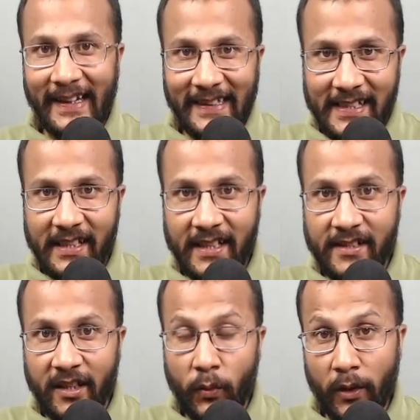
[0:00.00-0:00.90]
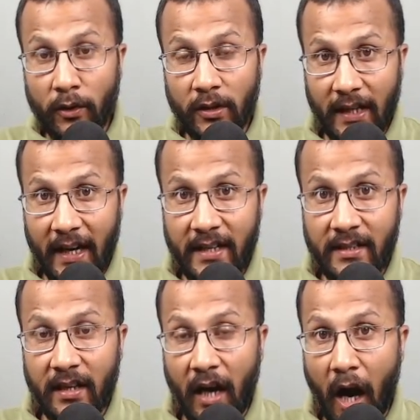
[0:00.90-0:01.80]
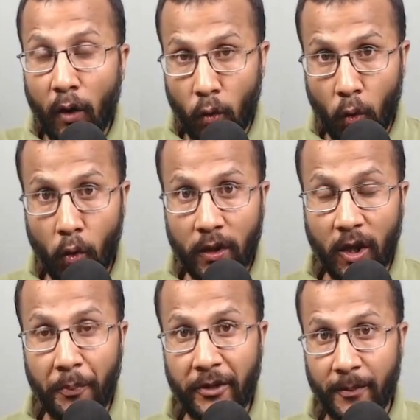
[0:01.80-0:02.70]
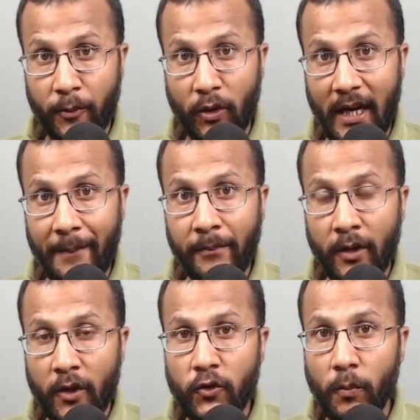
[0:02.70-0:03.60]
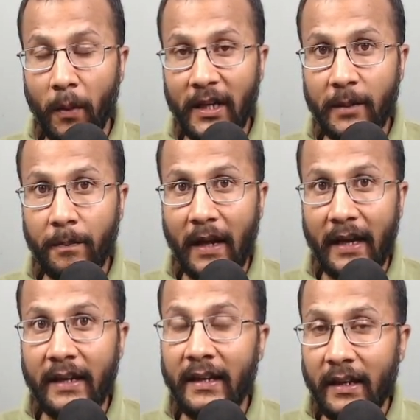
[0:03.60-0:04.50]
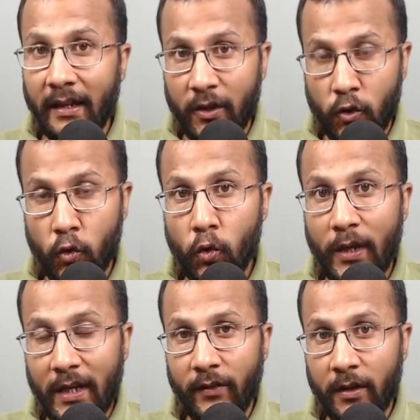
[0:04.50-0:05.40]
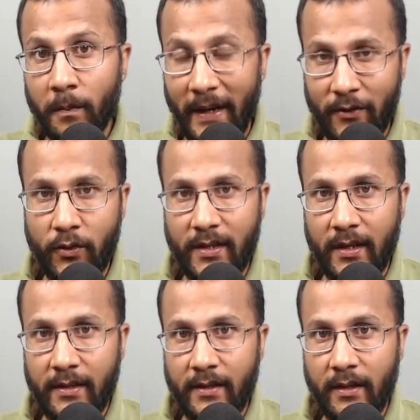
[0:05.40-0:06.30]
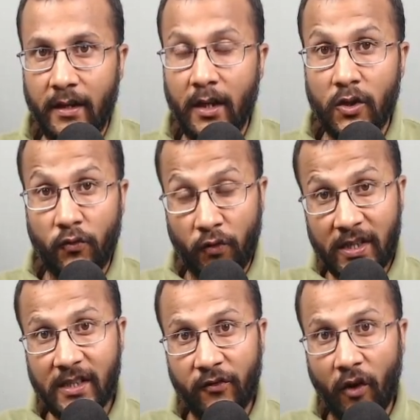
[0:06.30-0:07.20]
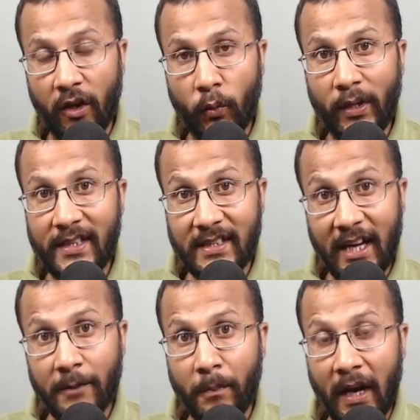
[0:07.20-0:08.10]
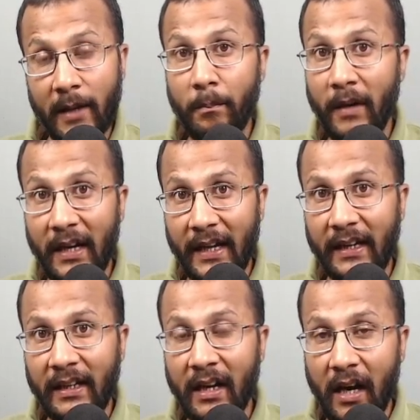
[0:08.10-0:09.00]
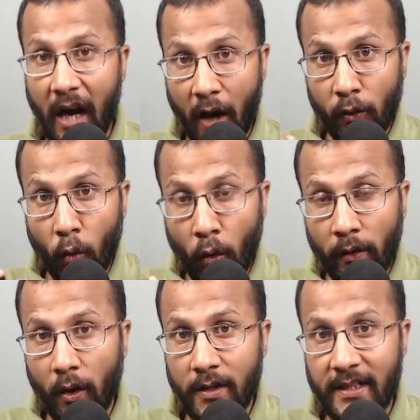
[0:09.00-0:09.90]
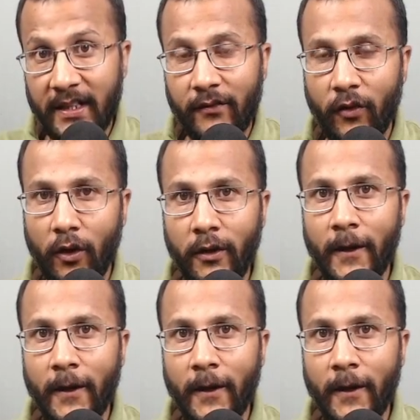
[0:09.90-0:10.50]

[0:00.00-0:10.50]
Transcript: this lecture, we are going to write our own computer program to multiply two given matrices. So first of all, we'll start by building our own logic for